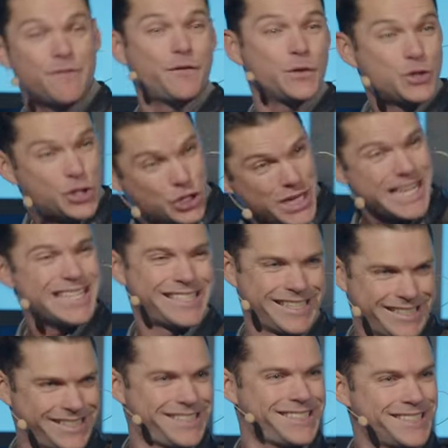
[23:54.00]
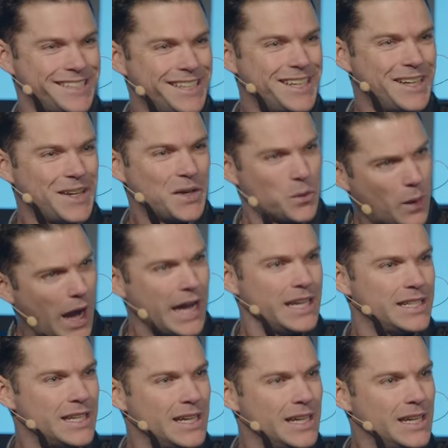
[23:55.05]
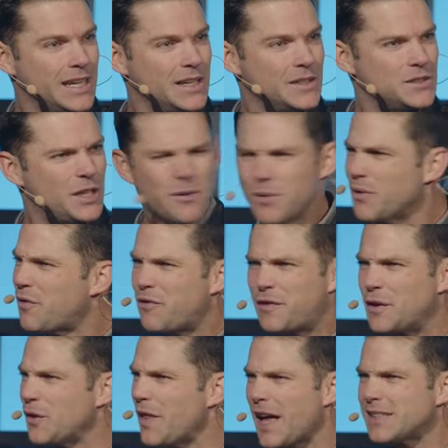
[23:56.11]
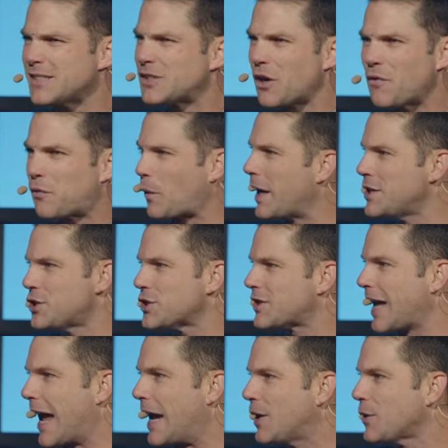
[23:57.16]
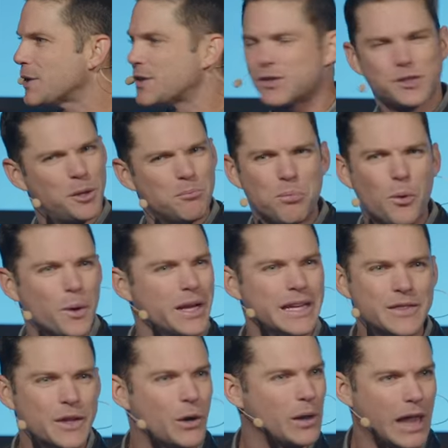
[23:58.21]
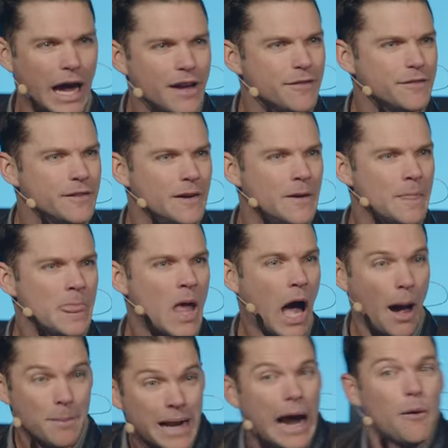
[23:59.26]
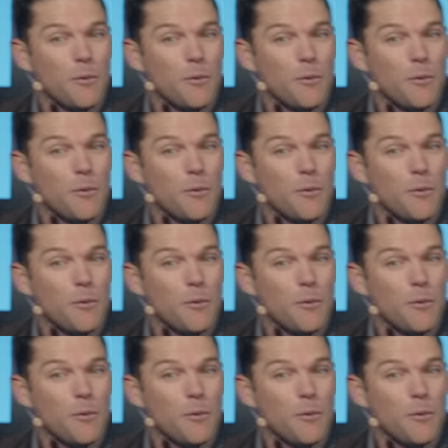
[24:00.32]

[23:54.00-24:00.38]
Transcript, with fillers: for Jesus, right? Did anyone feel that self righteous anger at some point in their life? I mean, I